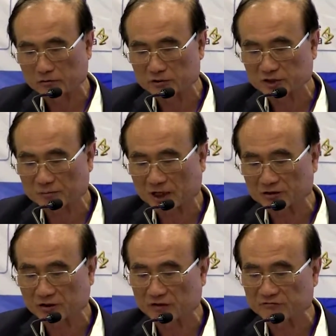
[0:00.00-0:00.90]
some other
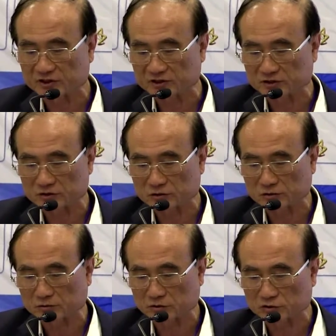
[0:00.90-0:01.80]
evidence
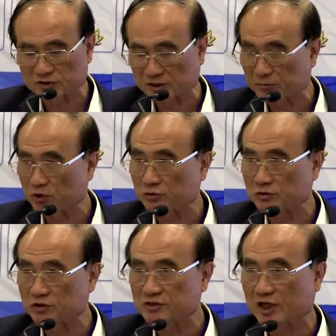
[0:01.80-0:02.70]
to
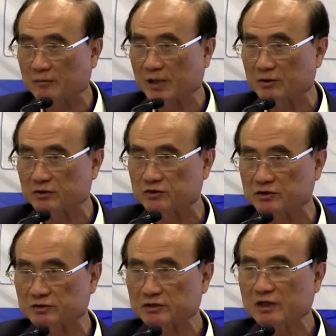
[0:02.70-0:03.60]
support this
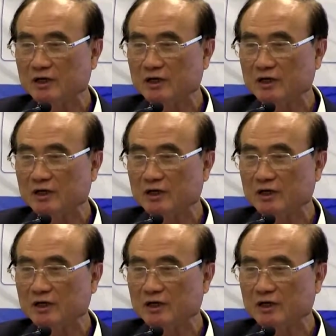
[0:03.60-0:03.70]
hypothesis.